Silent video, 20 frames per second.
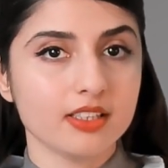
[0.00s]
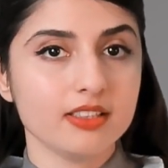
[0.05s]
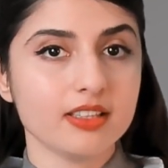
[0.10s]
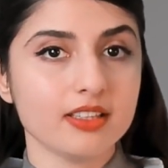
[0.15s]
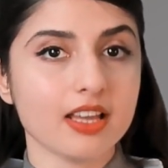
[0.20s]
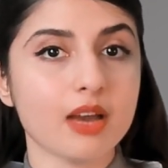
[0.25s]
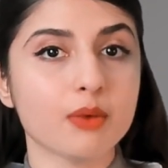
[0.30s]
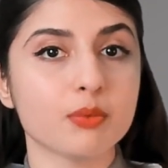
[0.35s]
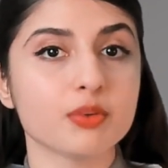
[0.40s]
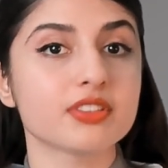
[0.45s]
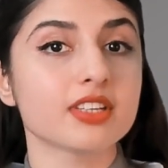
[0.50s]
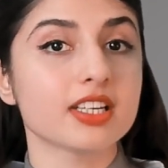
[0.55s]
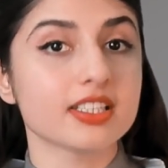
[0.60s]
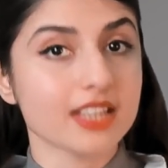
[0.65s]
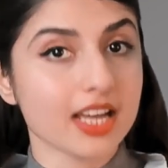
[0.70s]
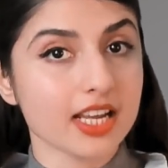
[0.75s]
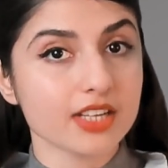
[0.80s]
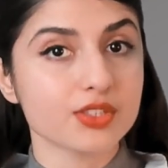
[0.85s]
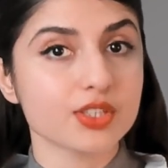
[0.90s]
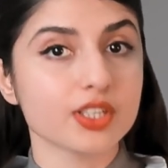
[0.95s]
that was
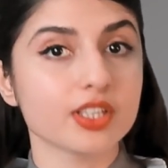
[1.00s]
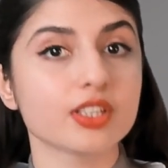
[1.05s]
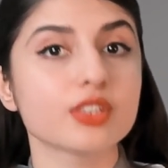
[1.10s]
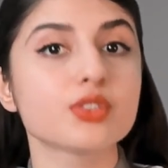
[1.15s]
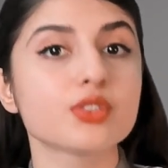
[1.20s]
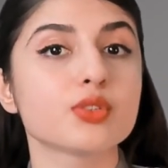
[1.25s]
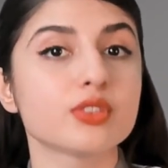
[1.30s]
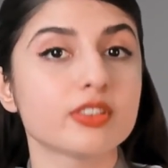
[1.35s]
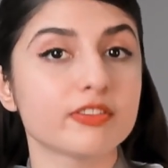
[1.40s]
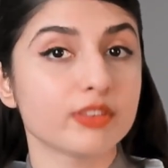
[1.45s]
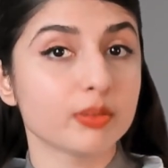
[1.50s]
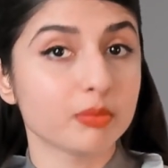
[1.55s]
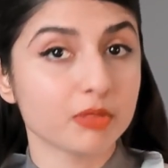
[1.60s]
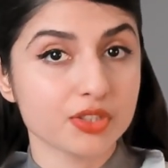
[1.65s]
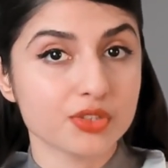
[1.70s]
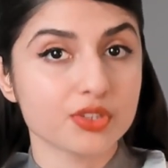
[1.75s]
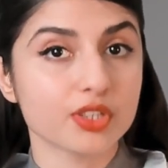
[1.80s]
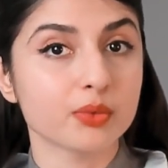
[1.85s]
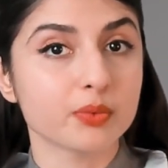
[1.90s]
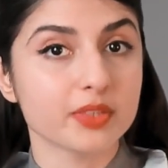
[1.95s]
attaching to the
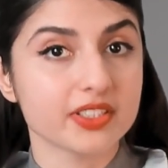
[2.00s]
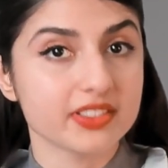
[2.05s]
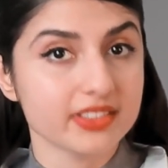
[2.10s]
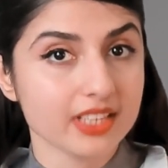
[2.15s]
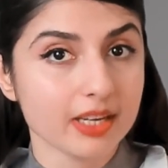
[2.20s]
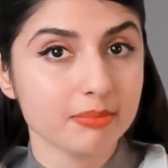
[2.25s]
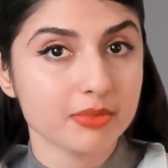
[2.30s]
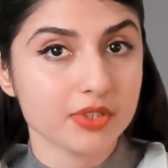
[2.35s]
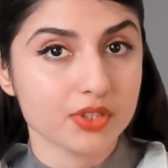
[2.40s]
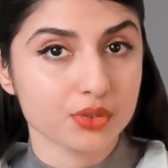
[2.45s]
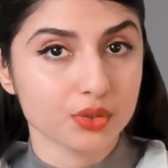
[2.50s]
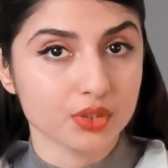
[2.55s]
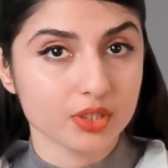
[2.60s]
fibrinogen receptors